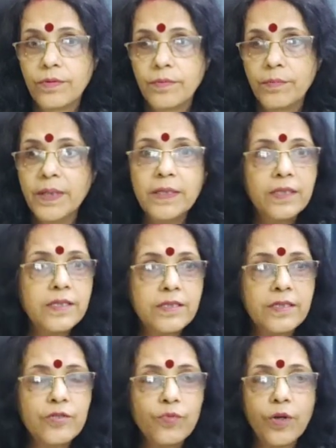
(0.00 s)
But this
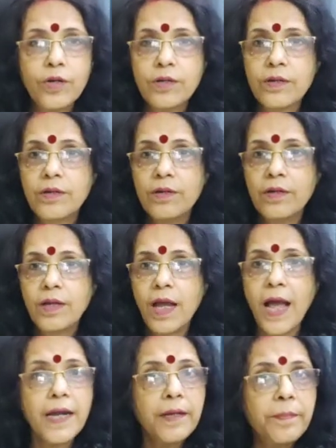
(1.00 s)
is what
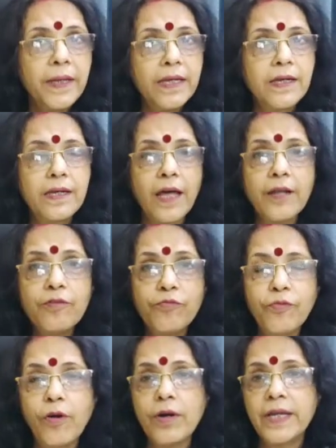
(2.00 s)
had been done
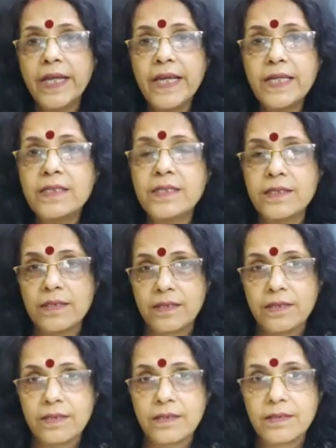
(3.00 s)
for
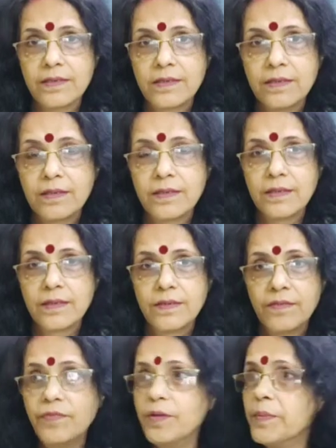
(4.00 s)
ages.
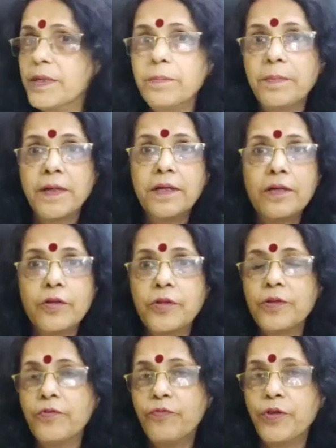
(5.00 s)
Women burnt
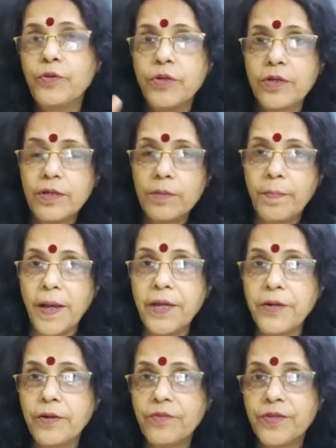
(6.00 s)
on the funeral
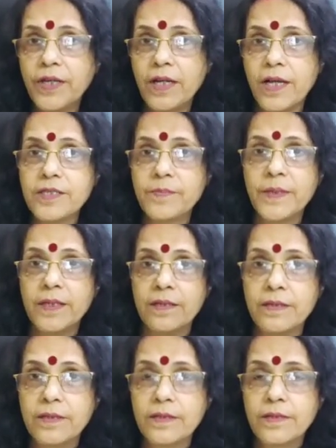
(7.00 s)
pyre of their husband
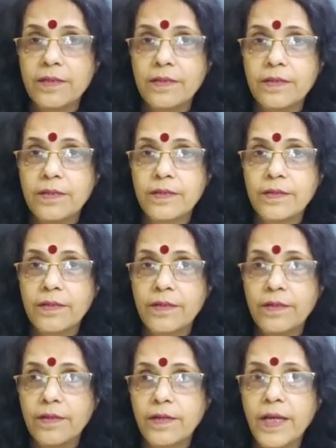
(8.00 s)

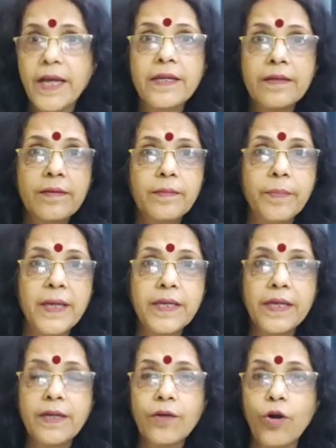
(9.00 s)
and
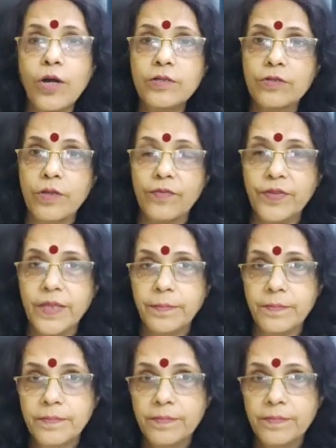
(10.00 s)
making gods of them.